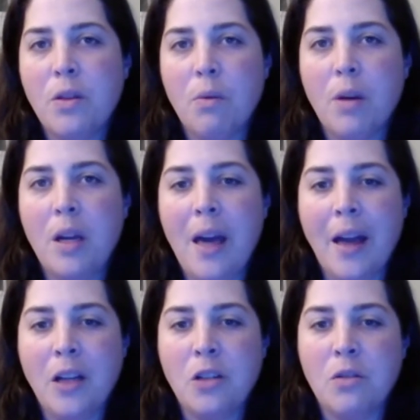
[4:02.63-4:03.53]
3
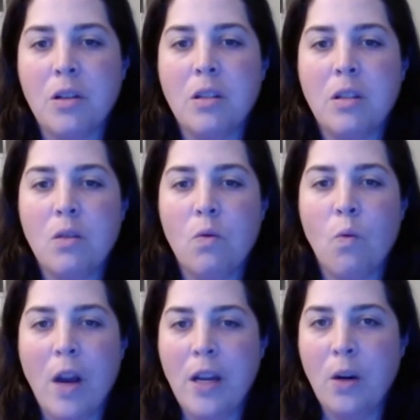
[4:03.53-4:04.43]
extras
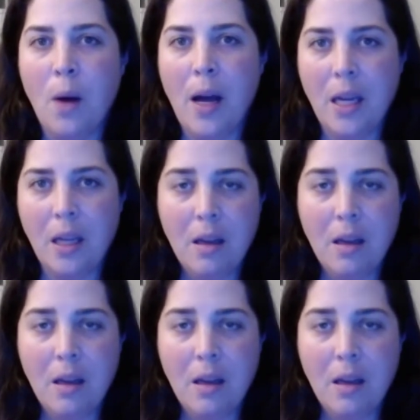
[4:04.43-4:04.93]
right away.